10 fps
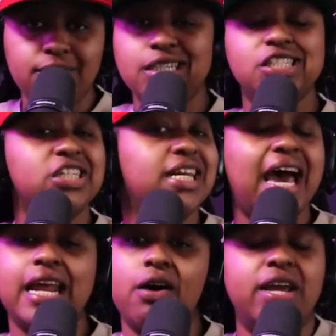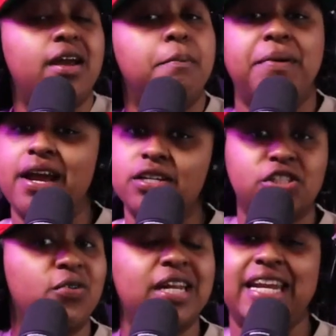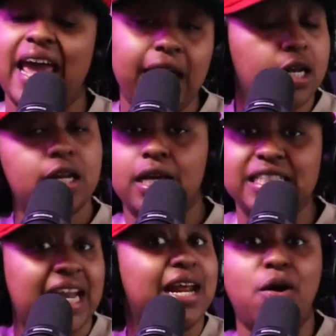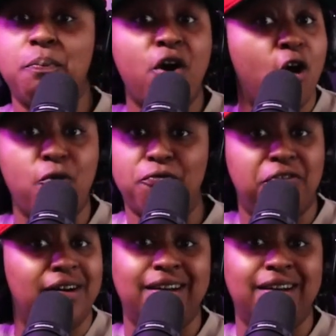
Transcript: She not out here embarrassed on the net because it ain't no proof.